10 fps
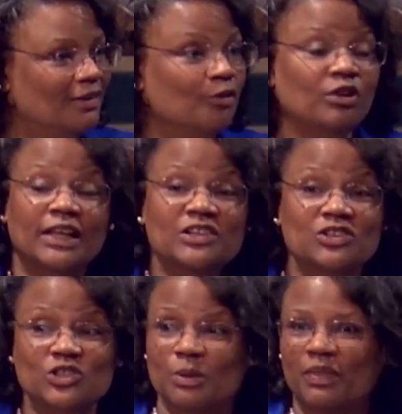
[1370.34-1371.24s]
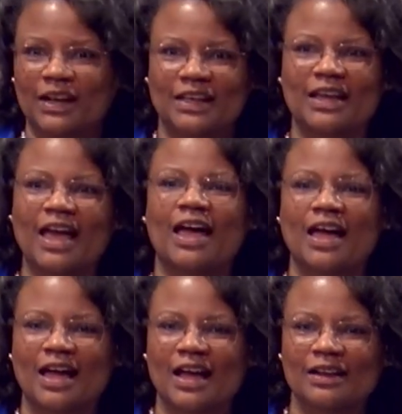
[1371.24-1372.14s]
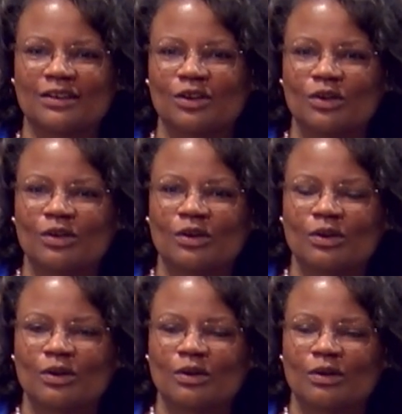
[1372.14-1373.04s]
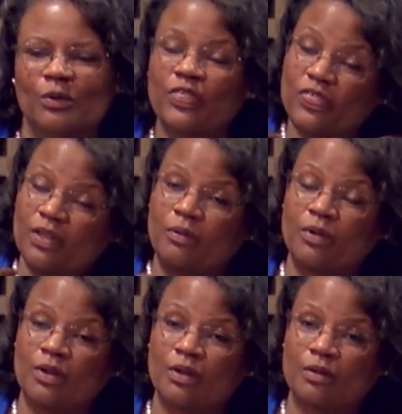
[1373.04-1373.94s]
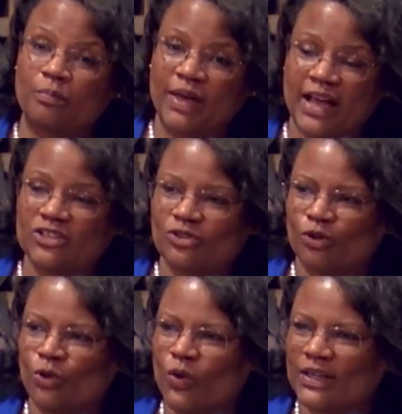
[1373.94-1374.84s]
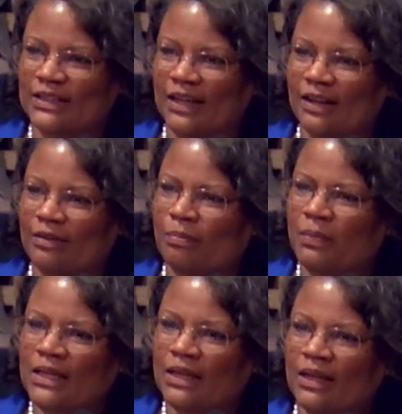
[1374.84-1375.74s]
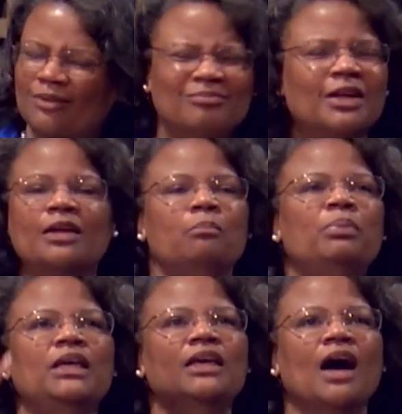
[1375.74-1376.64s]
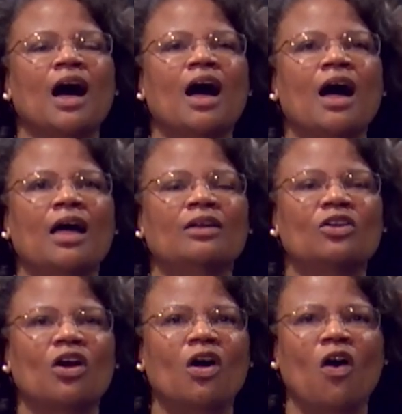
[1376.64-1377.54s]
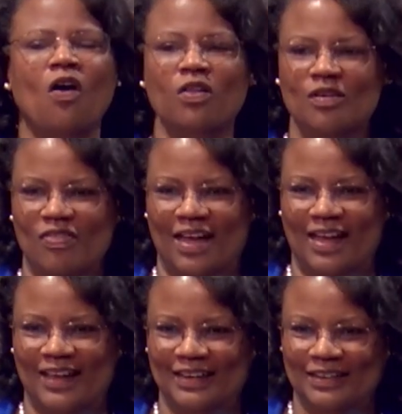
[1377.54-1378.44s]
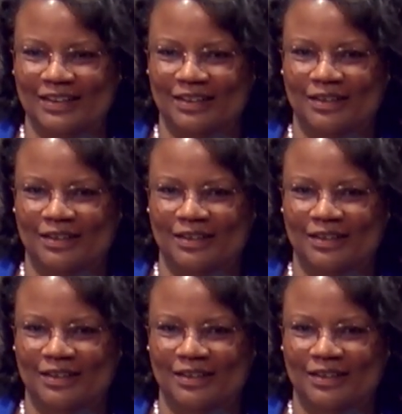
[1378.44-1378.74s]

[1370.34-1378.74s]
the relationship that he had with the pastor who ordained me. Beyond all of that,